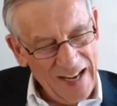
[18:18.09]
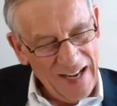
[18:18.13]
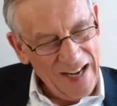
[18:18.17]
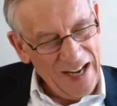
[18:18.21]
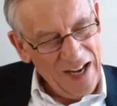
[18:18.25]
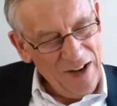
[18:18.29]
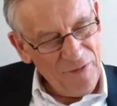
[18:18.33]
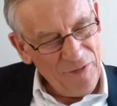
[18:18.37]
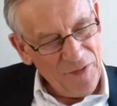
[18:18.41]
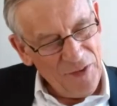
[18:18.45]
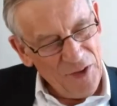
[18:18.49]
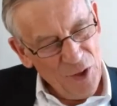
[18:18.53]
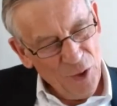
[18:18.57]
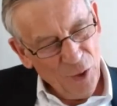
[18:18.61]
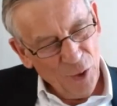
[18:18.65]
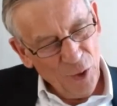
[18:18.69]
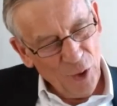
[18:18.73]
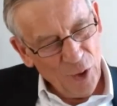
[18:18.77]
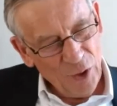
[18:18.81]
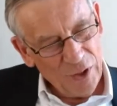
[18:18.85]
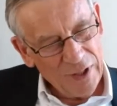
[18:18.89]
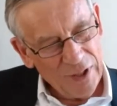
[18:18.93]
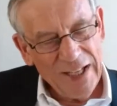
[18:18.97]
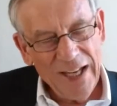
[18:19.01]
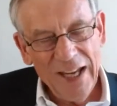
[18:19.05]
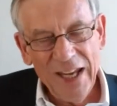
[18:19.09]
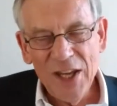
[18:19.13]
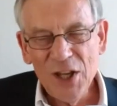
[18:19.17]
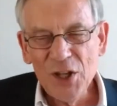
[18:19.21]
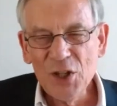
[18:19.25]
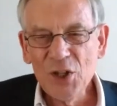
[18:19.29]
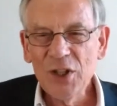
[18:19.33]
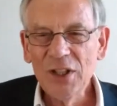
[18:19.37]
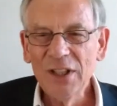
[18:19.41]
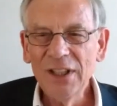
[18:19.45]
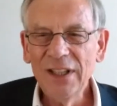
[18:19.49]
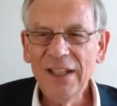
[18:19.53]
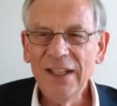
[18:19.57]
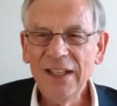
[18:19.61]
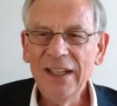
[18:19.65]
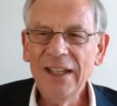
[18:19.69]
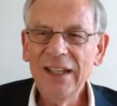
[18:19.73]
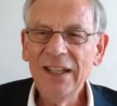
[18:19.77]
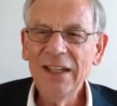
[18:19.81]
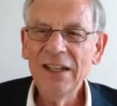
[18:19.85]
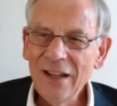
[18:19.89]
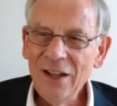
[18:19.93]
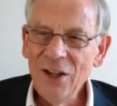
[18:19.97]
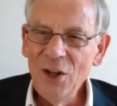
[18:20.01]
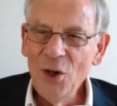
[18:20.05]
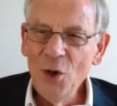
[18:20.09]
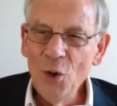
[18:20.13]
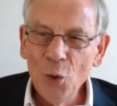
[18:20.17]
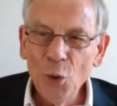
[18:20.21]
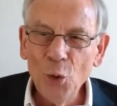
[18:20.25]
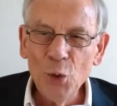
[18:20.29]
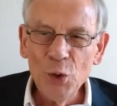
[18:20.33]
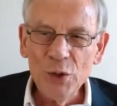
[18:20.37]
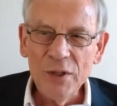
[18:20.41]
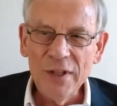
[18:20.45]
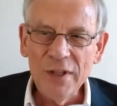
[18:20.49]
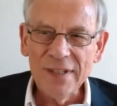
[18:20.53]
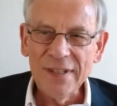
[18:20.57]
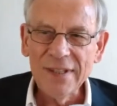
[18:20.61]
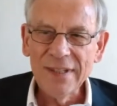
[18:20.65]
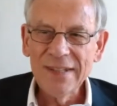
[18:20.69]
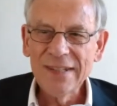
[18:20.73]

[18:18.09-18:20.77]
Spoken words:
If you occasionally lose